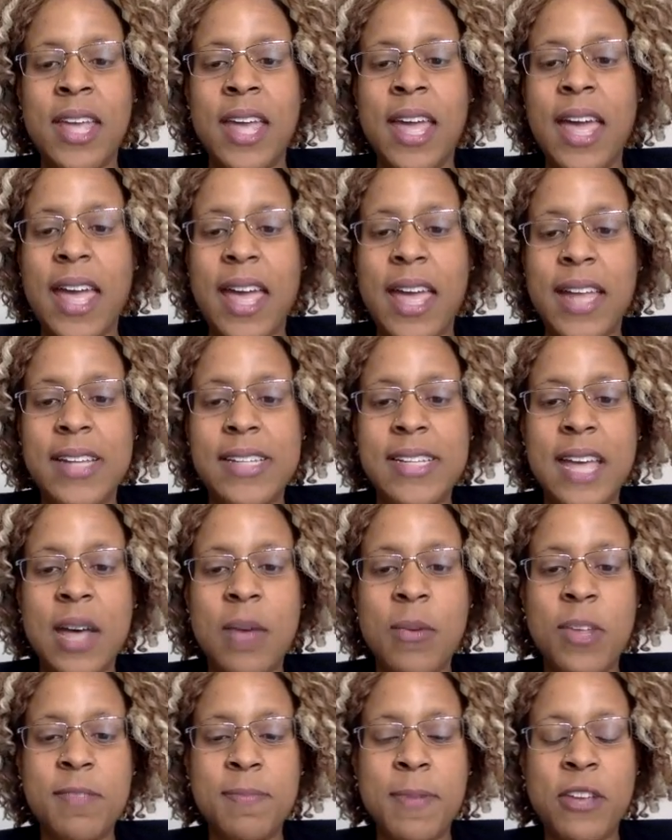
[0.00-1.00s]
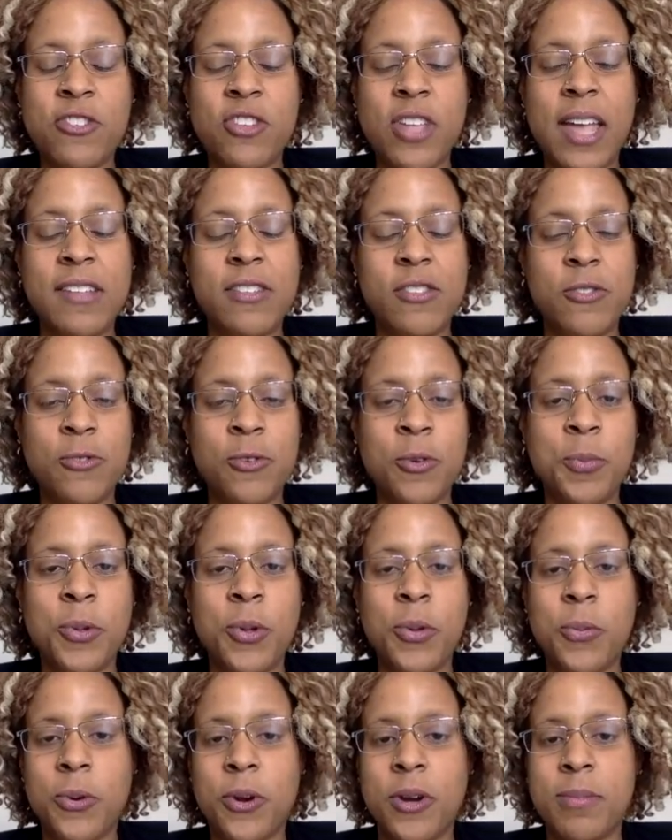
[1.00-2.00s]
And we specialize in
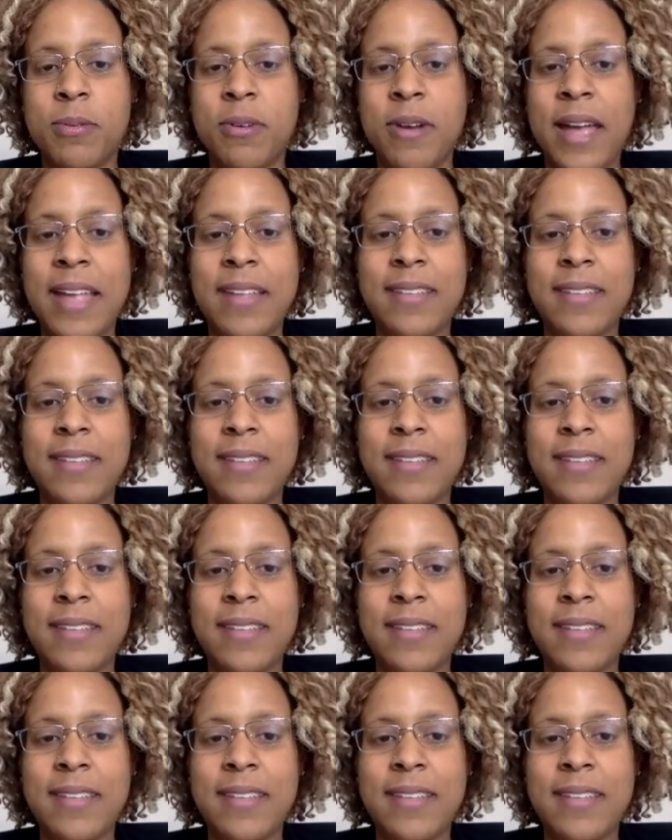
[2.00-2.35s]
Drupal, WordPress,